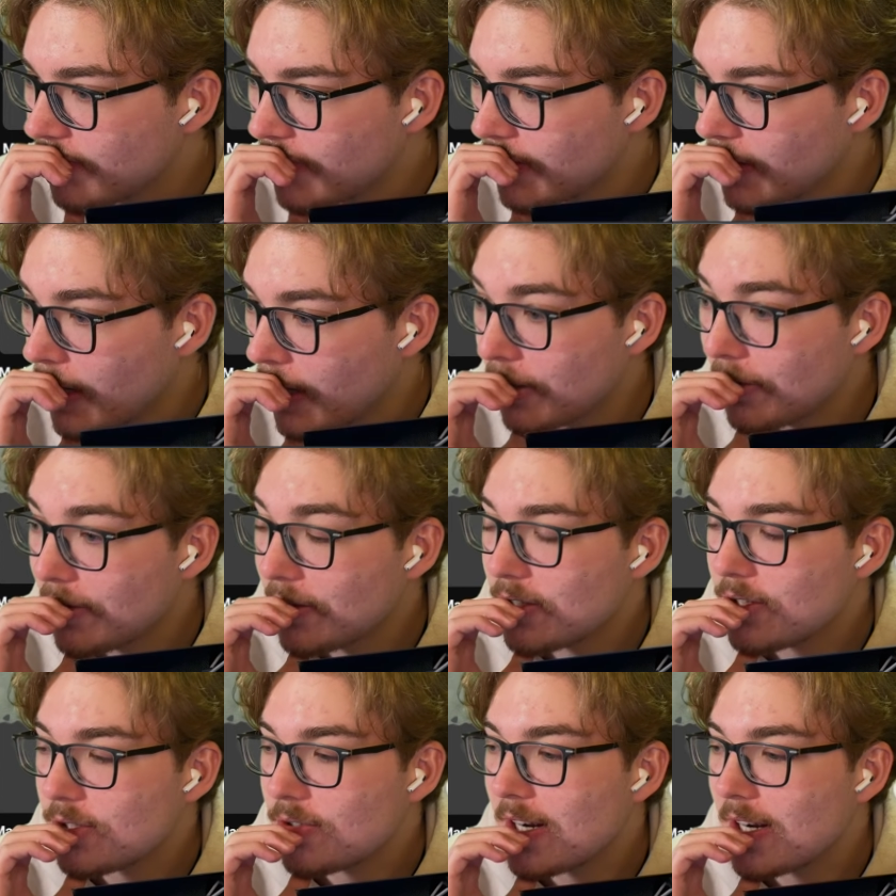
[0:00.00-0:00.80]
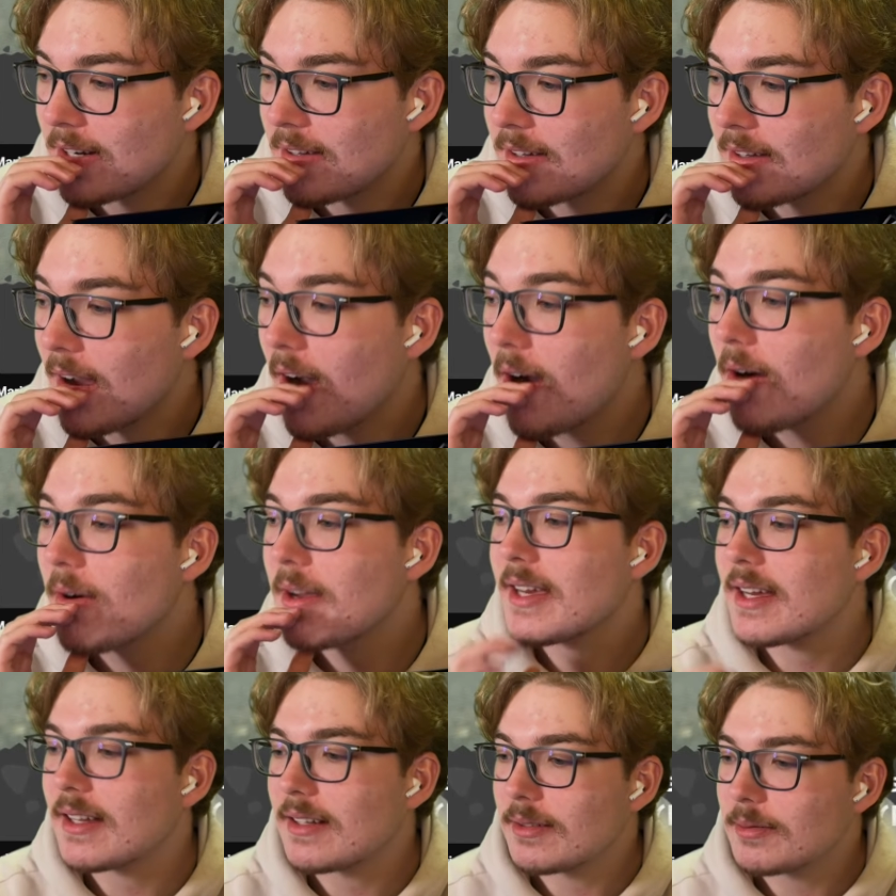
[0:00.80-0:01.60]
Oh, you're in Australia. Oh
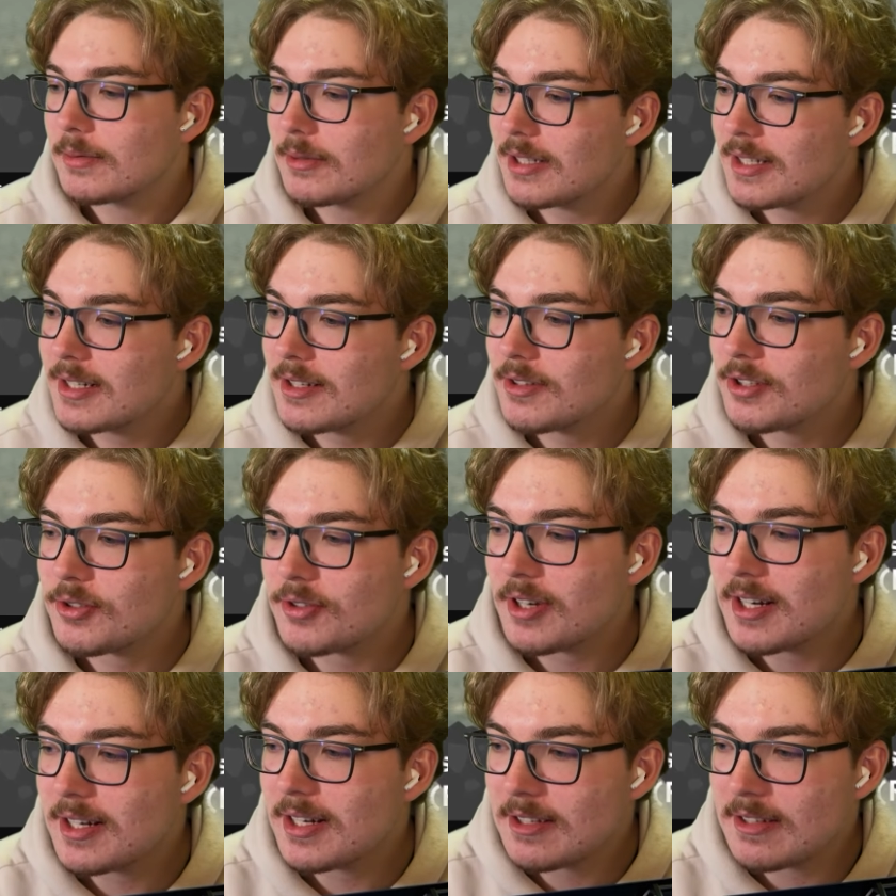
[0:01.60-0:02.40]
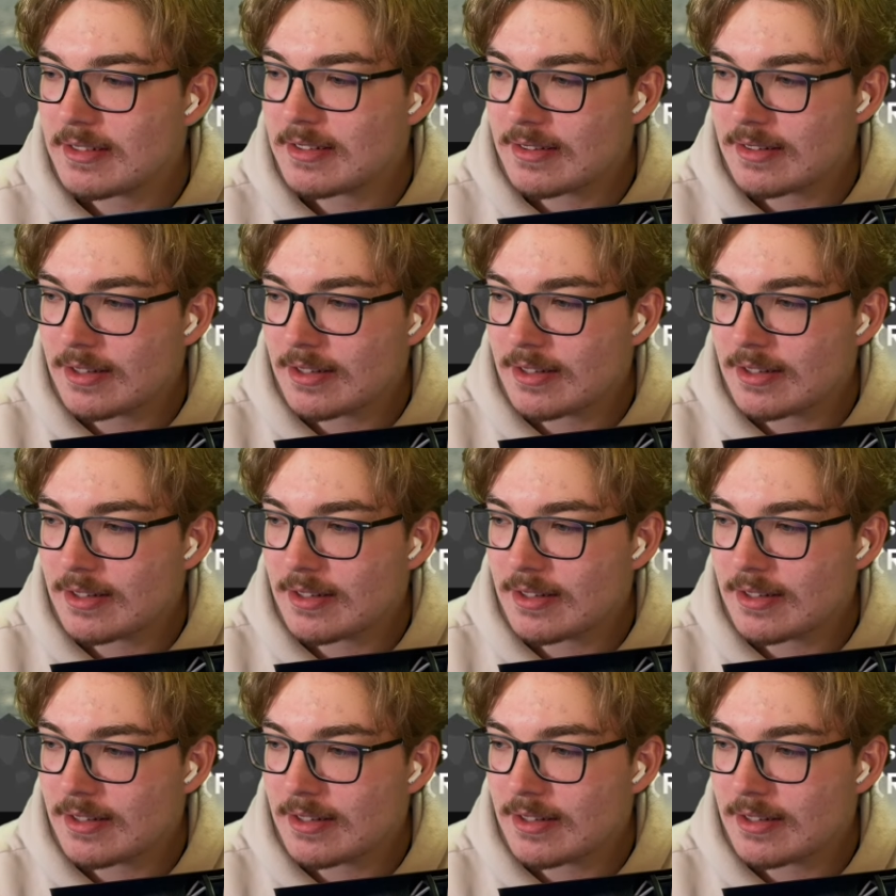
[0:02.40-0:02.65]
yeah. Well, in Australia,